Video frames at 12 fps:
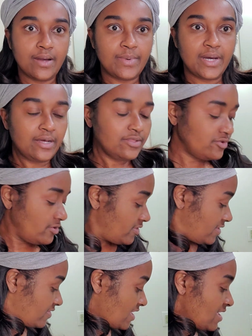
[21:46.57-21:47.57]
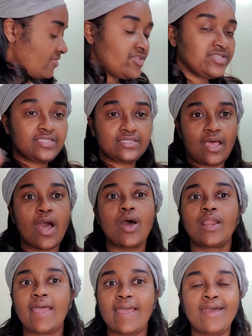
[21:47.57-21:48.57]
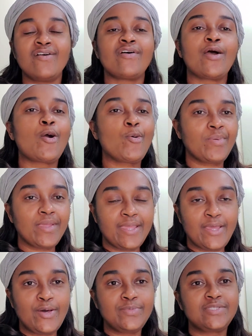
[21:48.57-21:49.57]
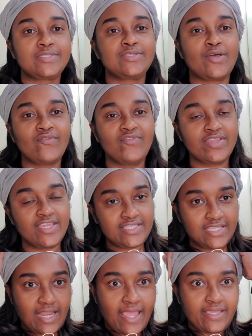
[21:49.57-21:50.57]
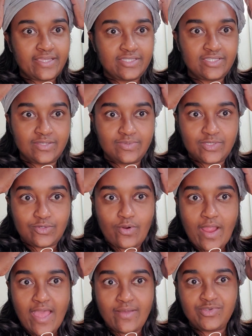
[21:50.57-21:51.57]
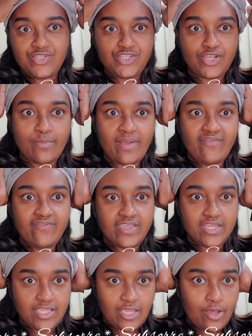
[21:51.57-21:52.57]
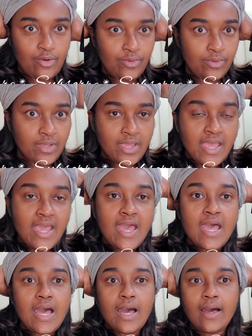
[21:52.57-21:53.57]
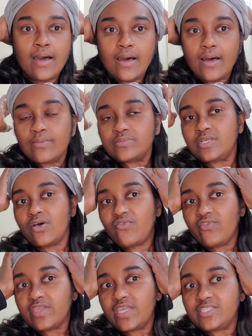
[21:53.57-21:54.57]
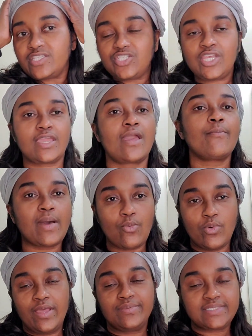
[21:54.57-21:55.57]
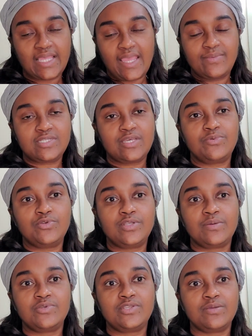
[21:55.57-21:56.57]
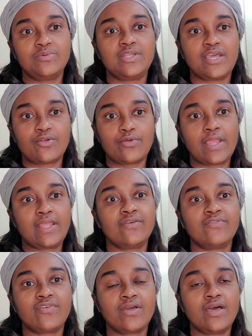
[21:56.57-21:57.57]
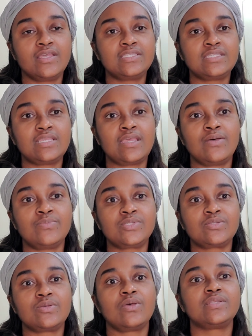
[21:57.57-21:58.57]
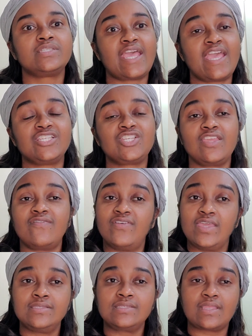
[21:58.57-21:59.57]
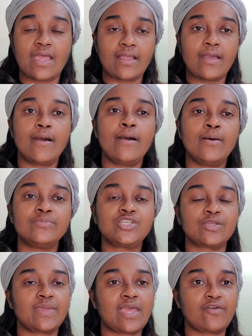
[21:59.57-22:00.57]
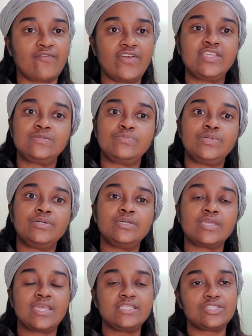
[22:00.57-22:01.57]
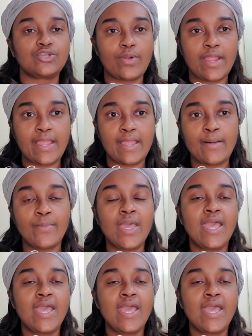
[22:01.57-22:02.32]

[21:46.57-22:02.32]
Other than that, this is all I have. I hope it helps. Don't forget to like and subscribe and share my video. Don't forget to check out my website, www.creativeconcepts-events.com. Check me out on Facebook, Instagram.